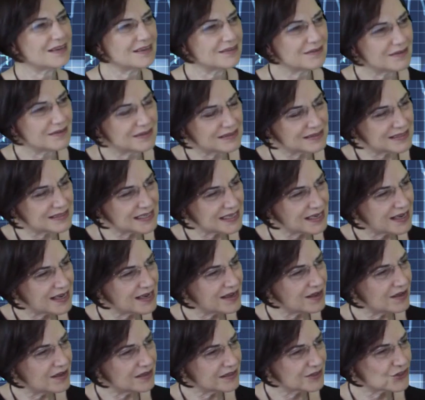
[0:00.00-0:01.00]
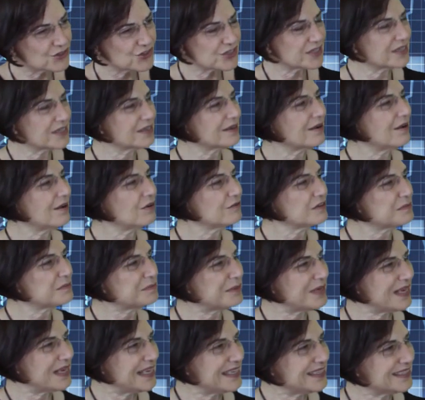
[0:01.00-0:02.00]
the culture of a
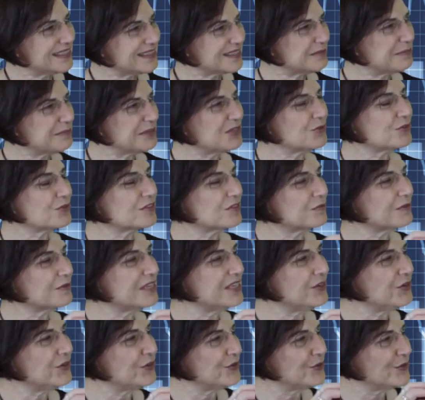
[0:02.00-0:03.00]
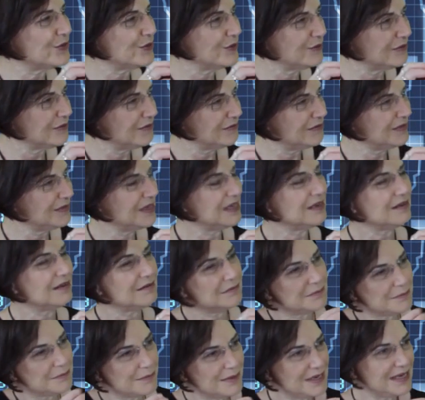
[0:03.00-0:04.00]
place, because when you
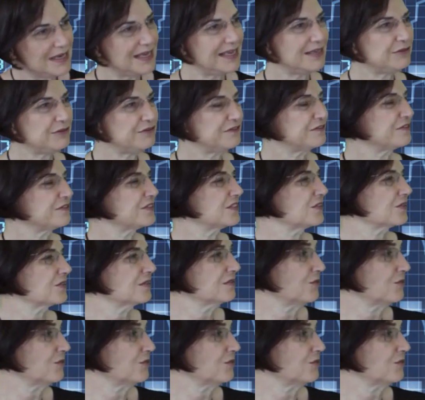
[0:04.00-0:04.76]
left or